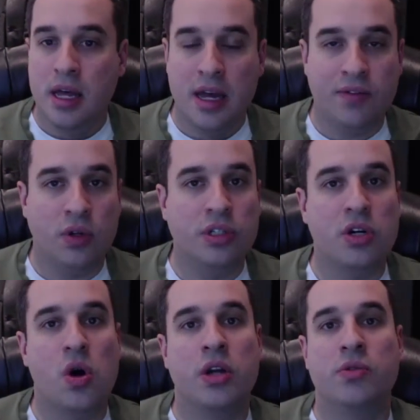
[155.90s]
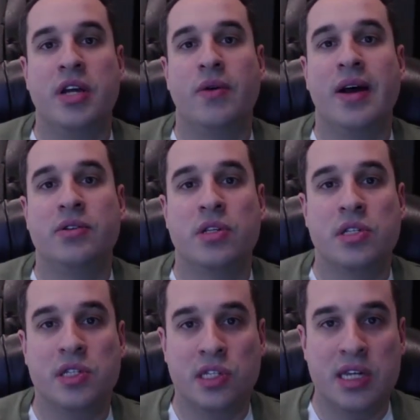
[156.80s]
have looked at condo
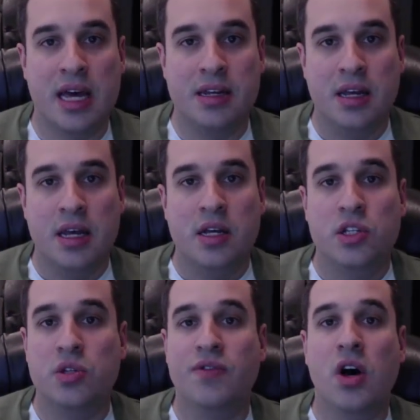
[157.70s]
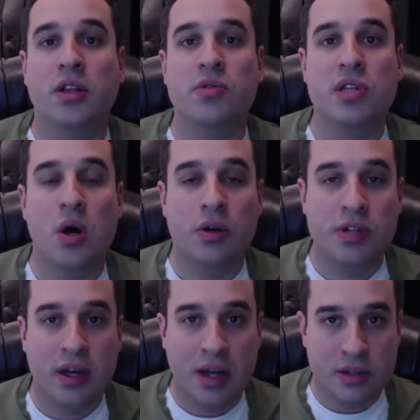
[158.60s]
townhouses instead. So you've got those condo
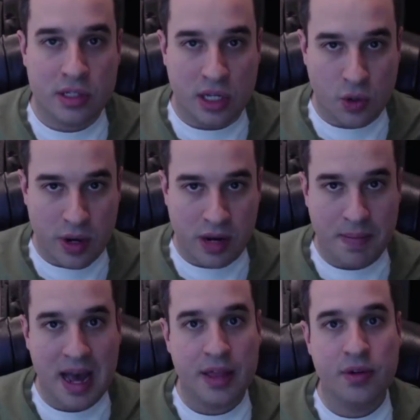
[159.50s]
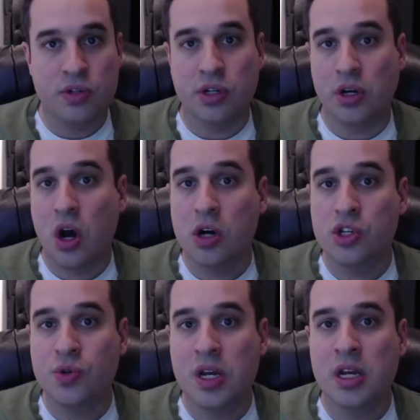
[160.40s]
townhouses at Queen and Bathurst on Carr
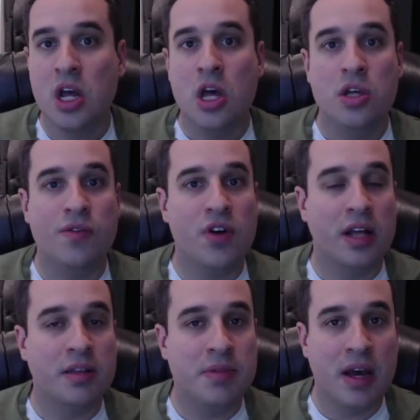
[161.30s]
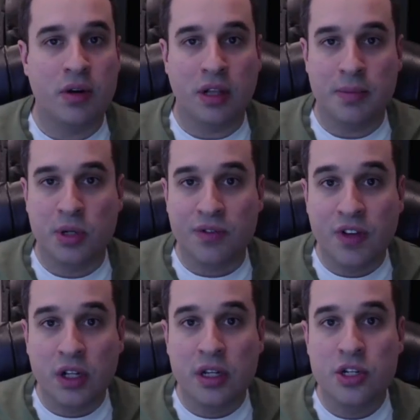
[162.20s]
Street. You've got them down in Liberty
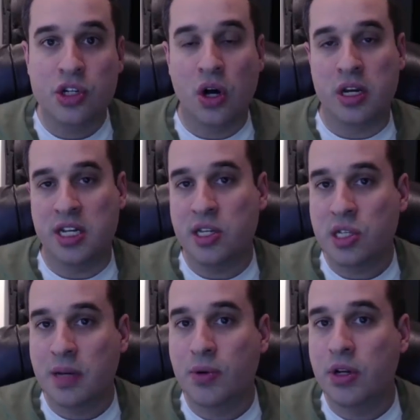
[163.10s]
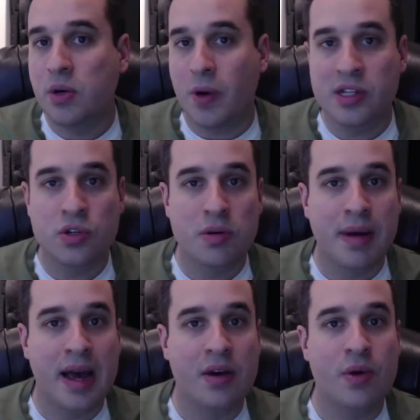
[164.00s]
Village on East Liberty, Western
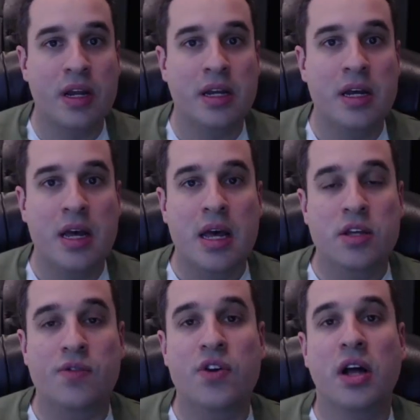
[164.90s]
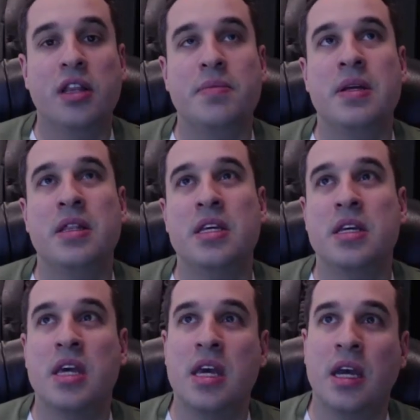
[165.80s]
Battery. You've got them in
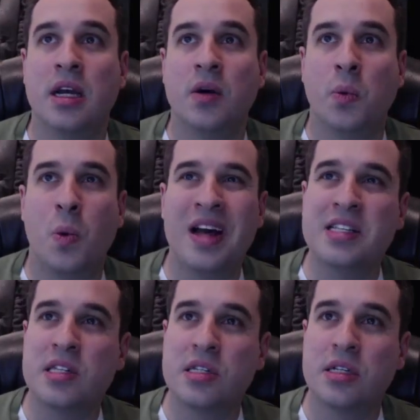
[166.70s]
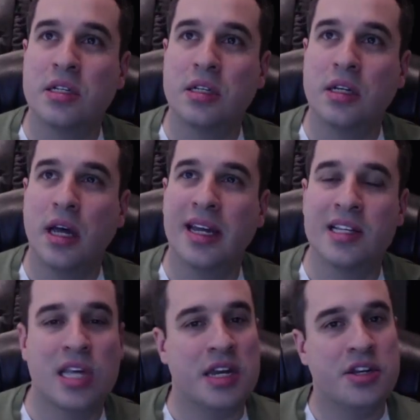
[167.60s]
the King West, I
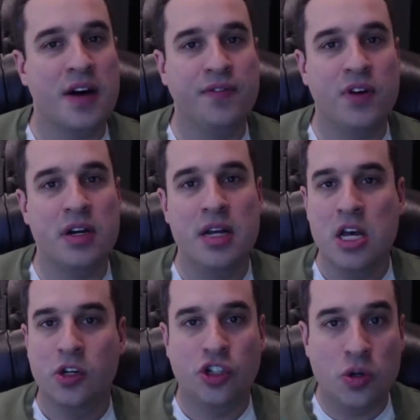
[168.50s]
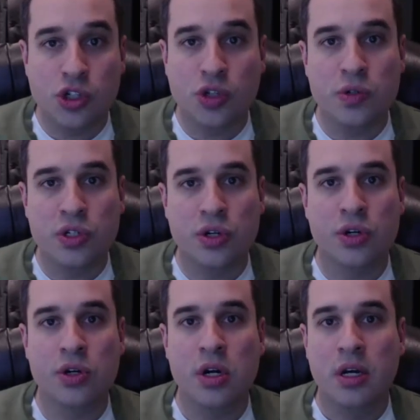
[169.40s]
guess at Dufferin, Joe
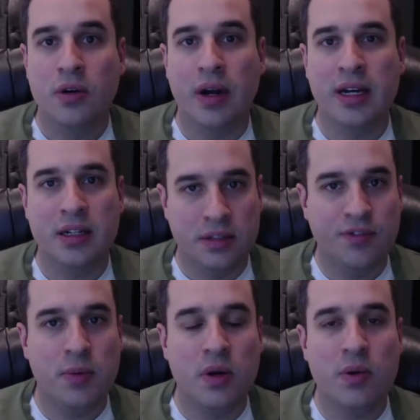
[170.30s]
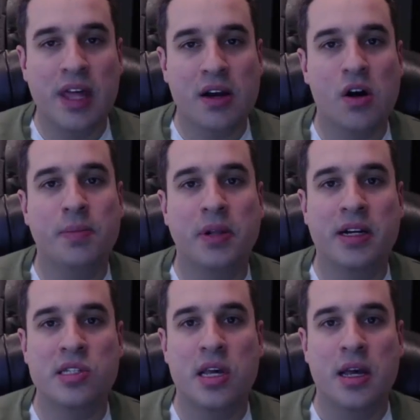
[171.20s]
Schuster, right? You're familiar with that
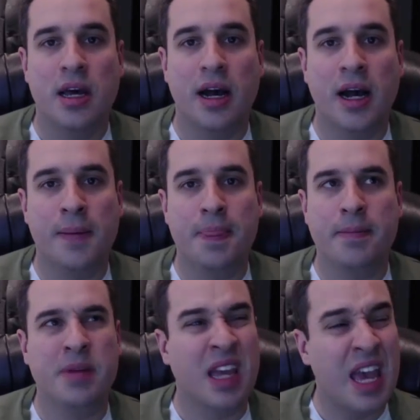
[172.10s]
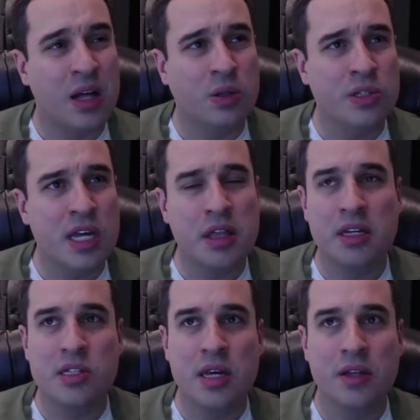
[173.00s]
complex. McKell's, I
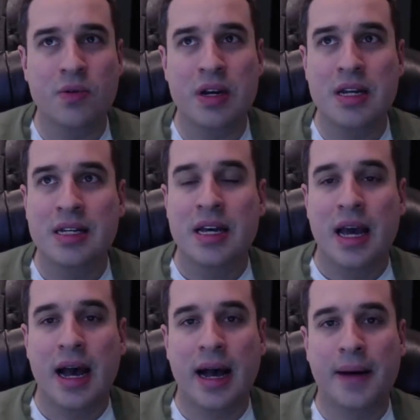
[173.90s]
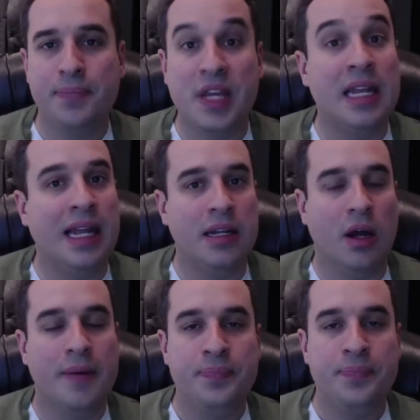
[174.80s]
think, is the other one, and
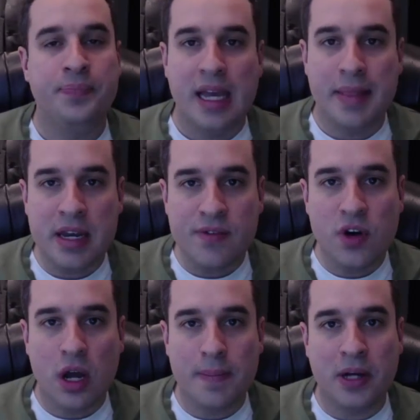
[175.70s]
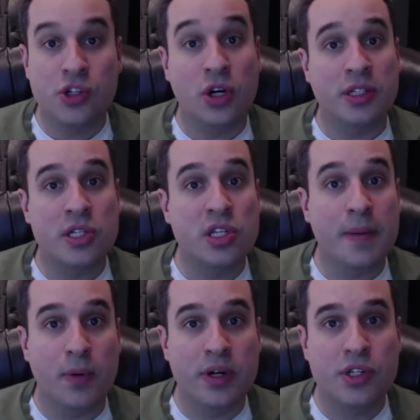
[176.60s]
Laidlaw. And then you've got a bunch on
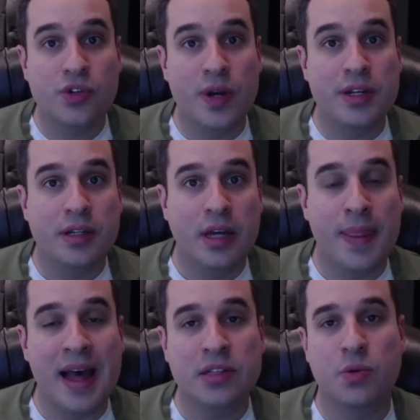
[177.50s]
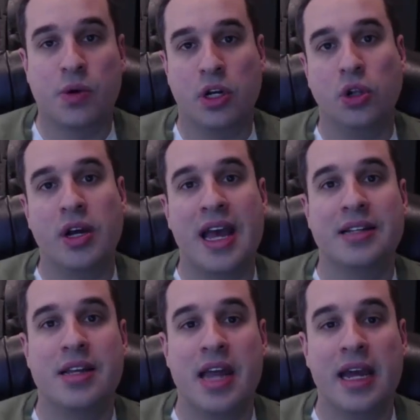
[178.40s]
Sudbury Street, and that's what we're going to look
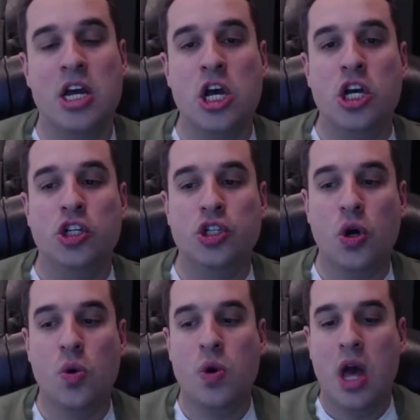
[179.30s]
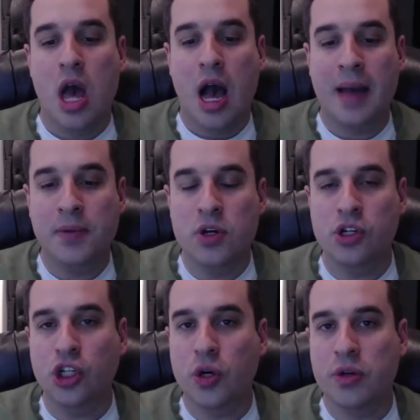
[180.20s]
at today. So I'm going
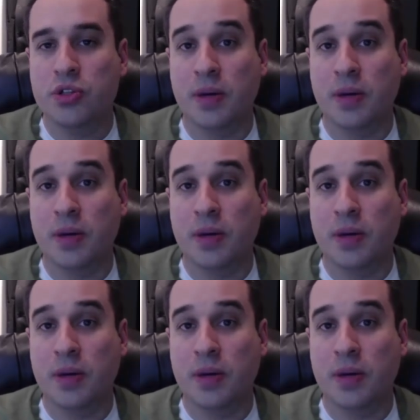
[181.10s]
to show you